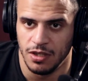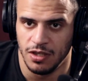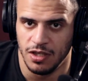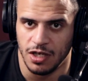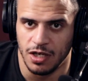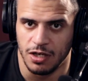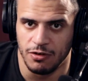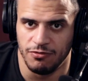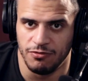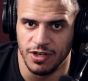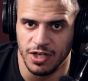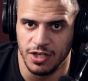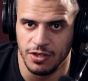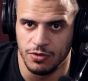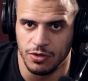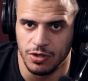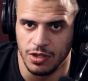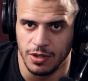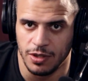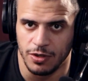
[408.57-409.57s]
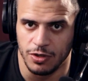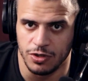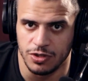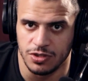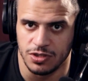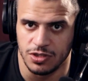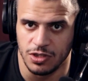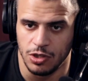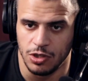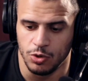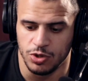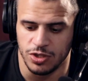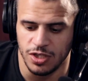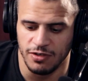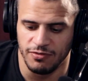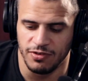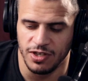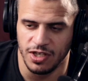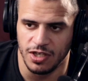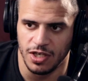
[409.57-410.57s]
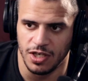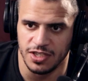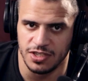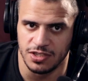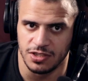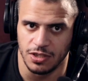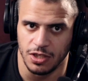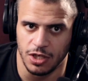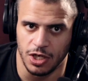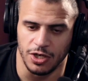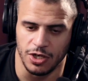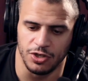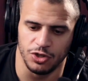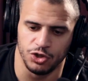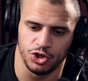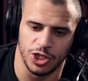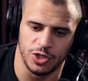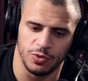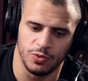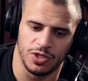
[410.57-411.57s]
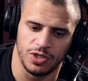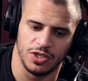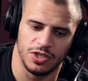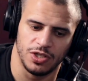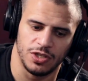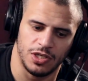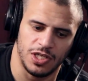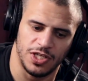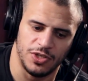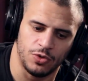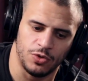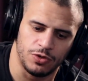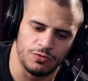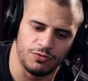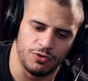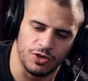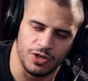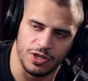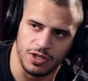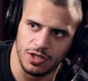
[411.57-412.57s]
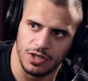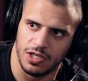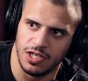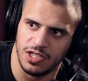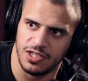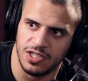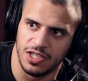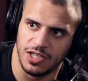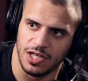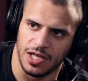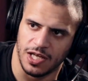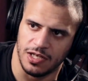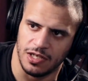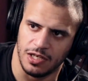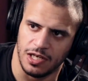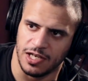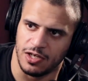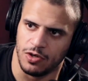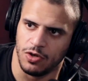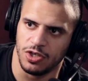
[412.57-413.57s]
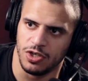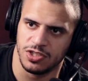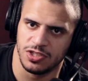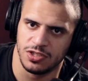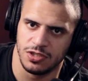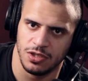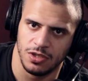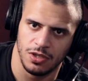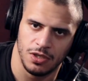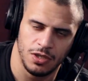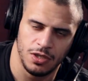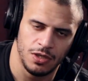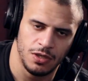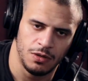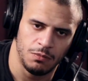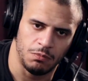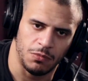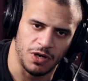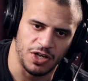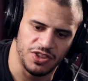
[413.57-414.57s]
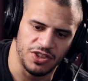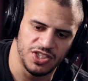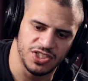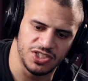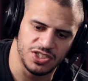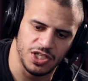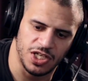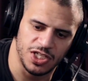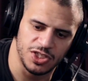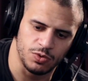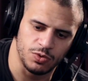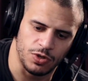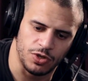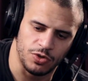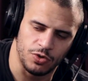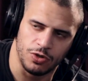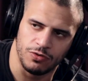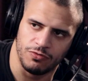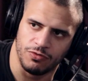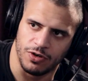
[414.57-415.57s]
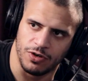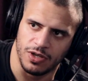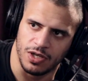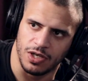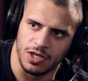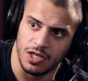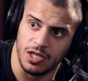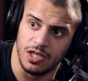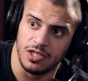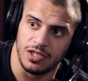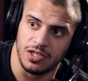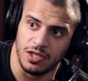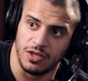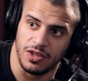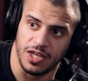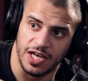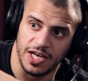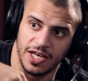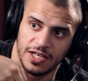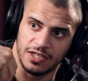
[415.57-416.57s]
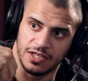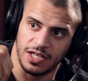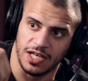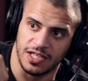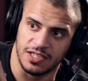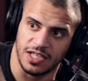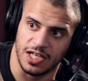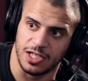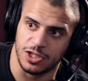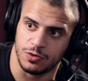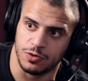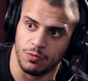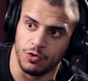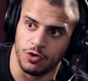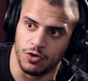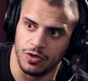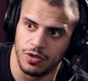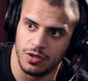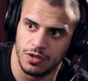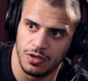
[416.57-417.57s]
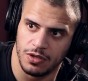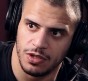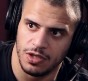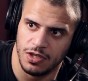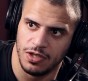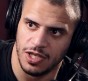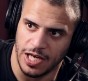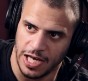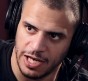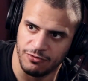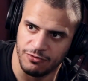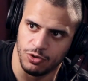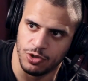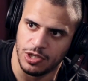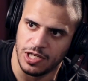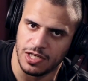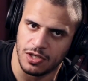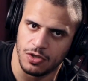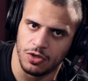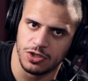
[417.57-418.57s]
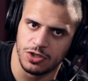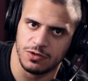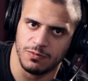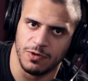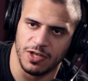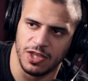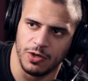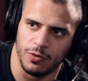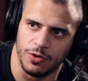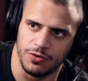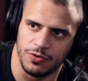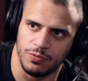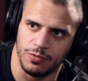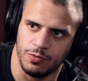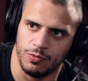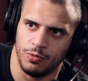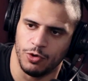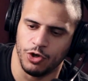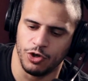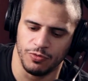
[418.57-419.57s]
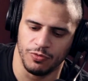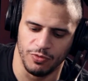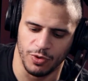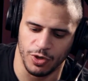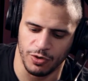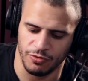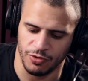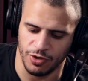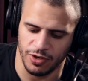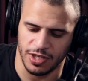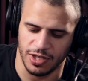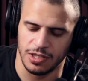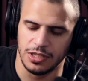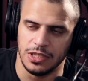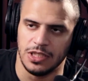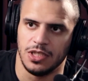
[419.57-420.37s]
They are very known, because luta libre guys are genuinely known for guillotine and leg locks, but these guys were known for the head attacks more. They have good leg locks, but they were known more for the